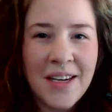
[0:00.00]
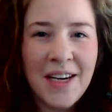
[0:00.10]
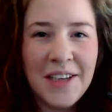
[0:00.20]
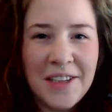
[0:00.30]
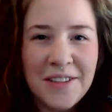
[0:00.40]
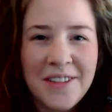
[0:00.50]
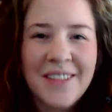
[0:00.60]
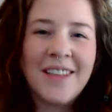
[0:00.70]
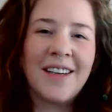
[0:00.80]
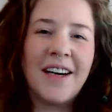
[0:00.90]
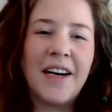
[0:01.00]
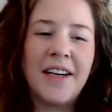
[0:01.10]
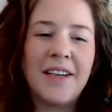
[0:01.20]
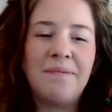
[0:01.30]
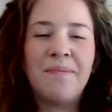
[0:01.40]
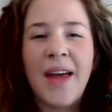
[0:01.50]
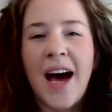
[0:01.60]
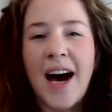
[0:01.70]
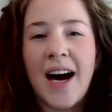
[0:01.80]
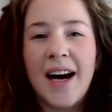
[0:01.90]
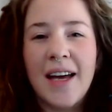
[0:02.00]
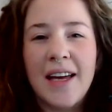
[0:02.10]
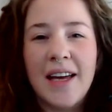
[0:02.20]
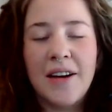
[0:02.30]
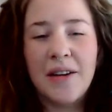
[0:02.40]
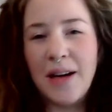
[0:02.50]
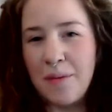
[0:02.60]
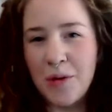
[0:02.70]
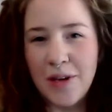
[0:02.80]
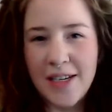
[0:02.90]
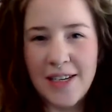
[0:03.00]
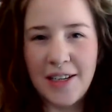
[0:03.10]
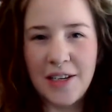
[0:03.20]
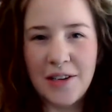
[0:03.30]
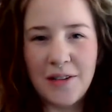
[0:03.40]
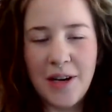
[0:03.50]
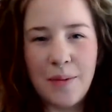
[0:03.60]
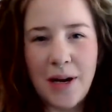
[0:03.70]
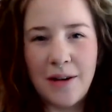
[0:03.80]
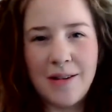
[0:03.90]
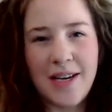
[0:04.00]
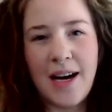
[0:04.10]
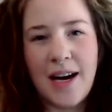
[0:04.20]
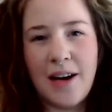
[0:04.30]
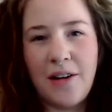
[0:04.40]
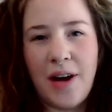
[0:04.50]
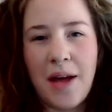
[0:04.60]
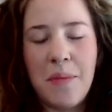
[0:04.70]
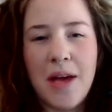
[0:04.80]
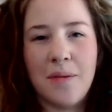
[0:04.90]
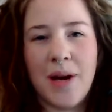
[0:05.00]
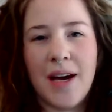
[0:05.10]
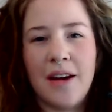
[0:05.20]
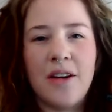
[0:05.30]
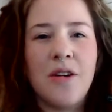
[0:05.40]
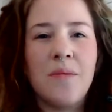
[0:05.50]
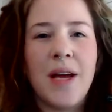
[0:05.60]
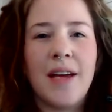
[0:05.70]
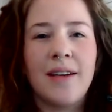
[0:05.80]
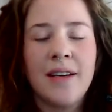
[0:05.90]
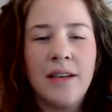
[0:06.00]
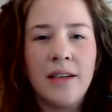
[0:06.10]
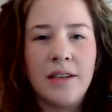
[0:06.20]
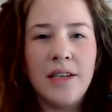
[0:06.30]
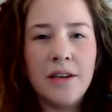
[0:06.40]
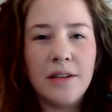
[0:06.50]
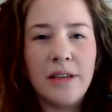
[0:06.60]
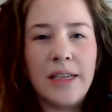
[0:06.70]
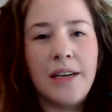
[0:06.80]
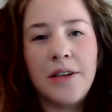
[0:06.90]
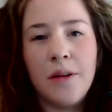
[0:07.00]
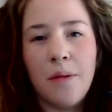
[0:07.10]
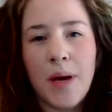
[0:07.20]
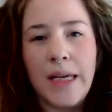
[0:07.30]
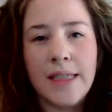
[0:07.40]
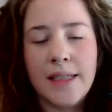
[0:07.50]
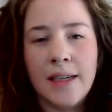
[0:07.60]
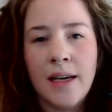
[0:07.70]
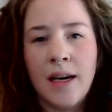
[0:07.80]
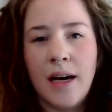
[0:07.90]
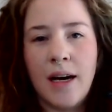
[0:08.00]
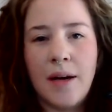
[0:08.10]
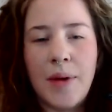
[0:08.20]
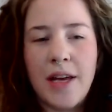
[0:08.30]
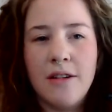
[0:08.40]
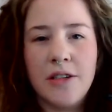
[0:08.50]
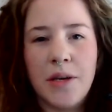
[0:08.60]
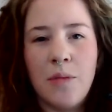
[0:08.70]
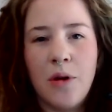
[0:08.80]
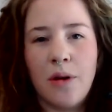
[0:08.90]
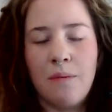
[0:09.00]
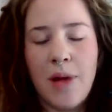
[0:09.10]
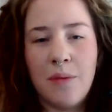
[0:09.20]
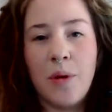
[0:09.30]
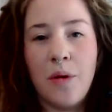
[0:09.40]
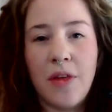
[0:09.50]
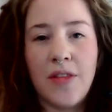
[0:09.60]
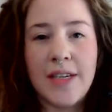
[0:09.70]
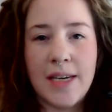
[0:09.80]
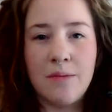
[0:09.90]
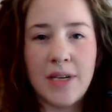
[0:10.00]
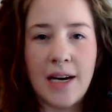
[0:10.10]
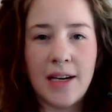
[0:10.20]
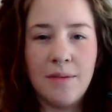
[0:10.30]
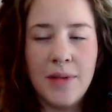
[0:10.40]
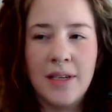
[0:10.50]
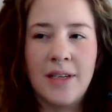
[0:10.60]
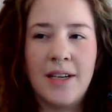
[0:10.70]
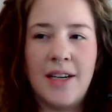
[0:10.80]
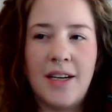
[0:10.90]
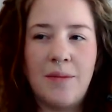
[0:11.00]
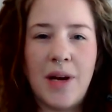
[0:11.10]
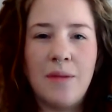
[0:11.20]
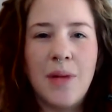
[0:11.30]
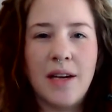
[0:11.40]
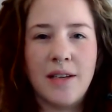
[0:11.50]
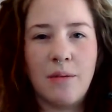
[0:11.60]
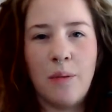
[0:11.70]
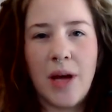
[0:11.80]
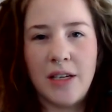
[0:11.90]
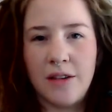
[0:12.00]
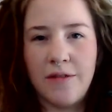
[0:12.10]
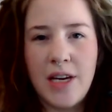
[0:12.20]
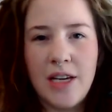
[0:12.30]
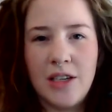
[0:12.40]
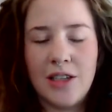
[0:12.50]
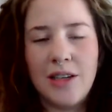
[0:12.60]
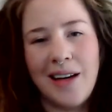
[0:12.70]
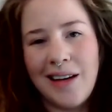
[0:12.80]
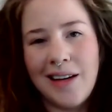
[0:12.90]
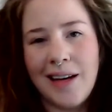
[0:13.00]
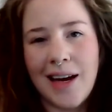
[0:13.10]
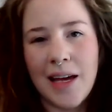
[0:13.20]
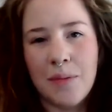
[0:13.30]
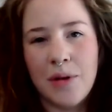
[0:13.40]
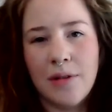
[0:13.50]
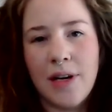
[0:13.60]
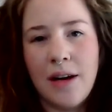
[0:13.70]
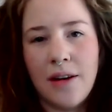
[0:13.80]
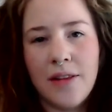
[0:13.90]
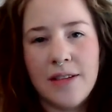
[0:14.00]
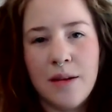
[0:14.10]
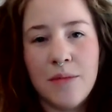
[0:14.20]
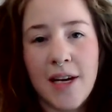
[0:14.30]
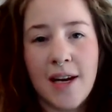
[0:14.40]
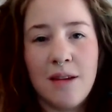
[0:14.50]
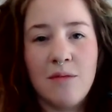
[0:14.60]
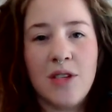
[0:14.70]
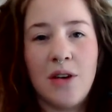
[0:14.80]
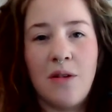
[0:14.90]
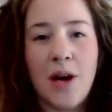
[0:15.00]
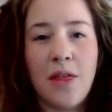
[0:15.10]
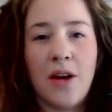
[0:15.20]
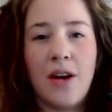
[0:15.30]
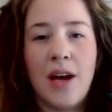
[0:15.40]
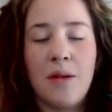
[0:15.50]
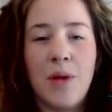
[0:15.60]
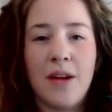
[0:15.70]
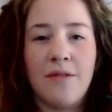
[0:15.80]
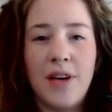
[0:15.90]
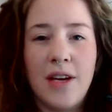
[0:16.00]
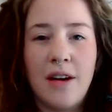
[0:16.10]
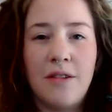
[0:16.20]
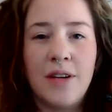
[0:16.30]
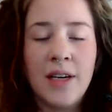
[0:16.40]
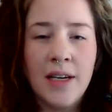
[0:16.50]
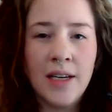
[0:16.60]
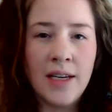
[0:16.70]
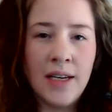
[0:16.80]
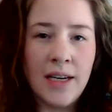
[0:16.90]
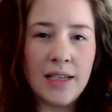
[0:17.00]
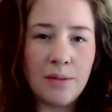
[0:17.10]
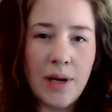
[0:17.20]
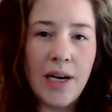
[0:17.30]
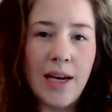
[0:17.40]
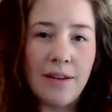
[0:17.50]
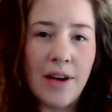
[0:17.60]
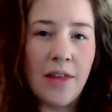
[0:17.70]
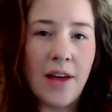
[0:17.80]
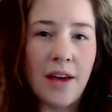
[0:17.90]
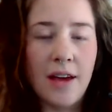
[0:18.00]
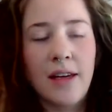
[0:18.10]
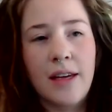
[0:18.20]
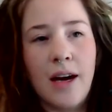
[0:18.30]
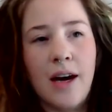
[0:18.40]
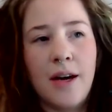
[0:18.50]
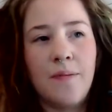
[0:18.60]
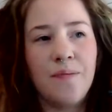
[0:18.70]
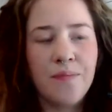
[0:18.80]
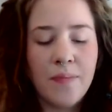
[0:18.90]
Hello. I am going to tell you about how I make my homemade deodorant and toothpaste. I usually make both at the same time. I make a double batch of each, and I happen to run out at the same time, so I thought I'd make a video explaining everything. I'm